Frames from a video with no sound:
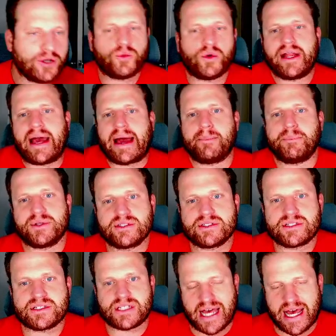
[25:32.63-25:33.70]

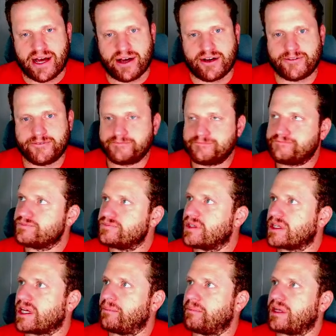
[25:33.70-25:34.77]
happens now.
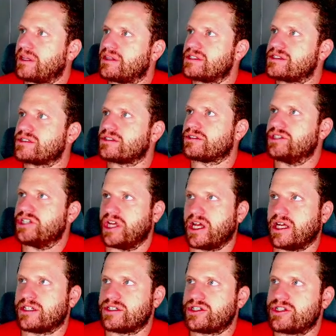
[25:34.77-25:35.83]
Like I made this little
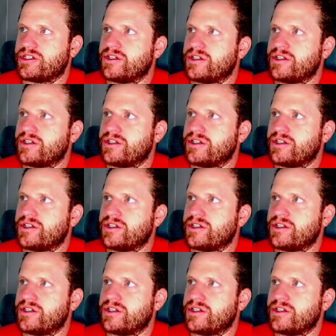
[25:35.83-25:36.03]
change.